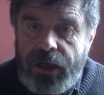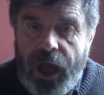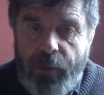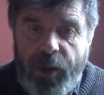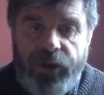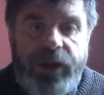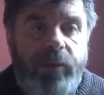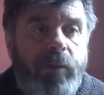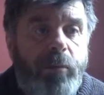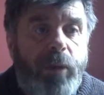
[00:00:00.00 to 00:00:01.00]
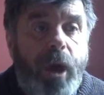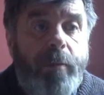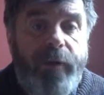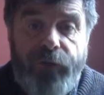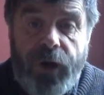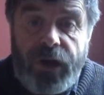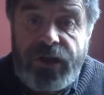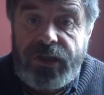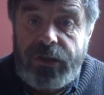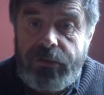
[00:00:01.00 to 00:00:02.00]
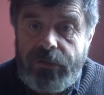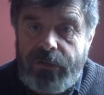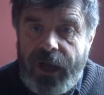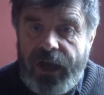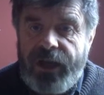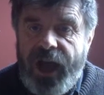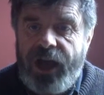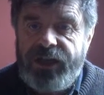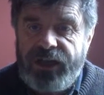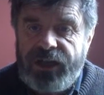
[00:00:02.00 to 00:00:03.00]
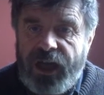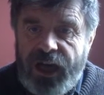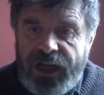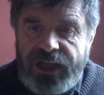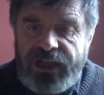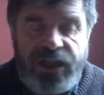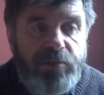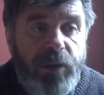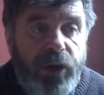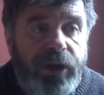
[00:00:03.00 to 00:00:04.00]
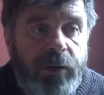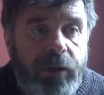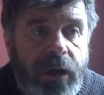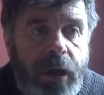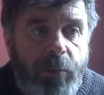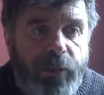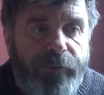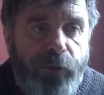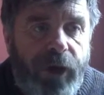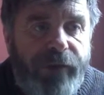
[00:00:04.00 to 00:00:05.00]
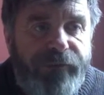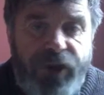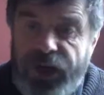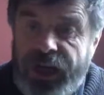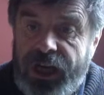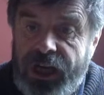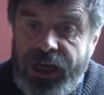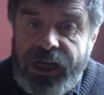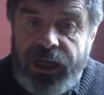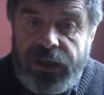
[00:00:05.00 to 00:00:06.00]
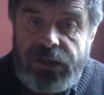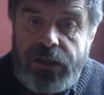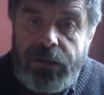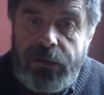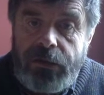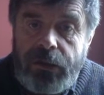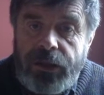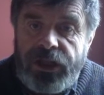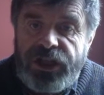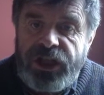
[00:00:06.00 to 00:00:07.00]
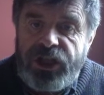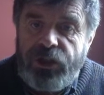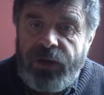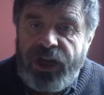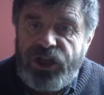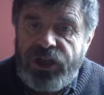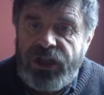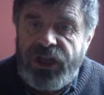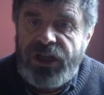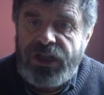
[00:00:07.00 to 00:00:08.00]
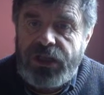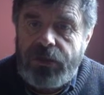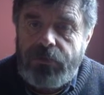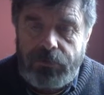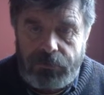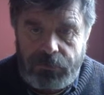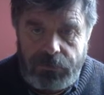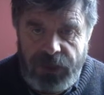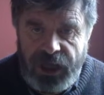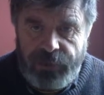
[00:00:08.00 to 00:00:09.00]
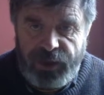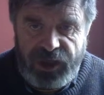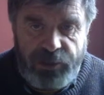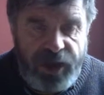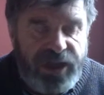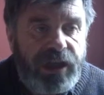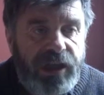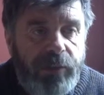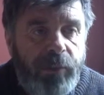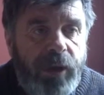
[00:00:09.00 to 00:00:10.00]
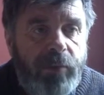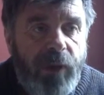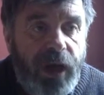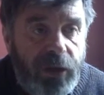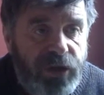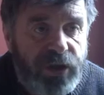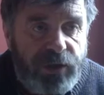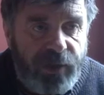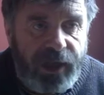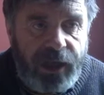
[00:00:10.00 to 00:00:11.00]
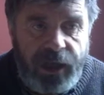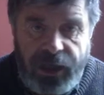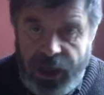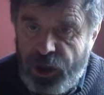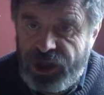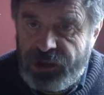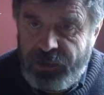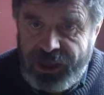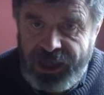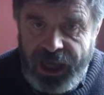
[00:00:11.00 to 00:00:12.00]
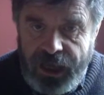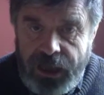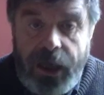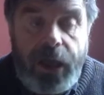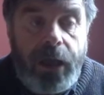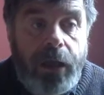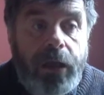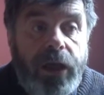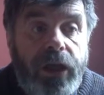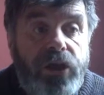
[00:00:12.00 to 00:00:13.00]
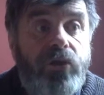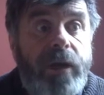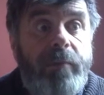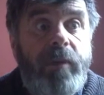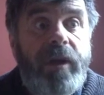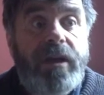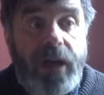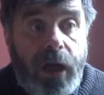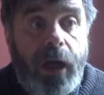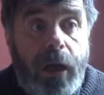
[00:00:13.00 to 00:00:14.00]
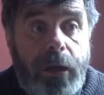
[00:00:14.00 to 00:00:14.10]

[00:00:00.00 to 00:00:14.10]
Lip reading: a melting permafrost, and an Arctic ice that's melting before our very eyes, the situation is, and I'm expressing it in the mildest way that I possibly can, extremely dire.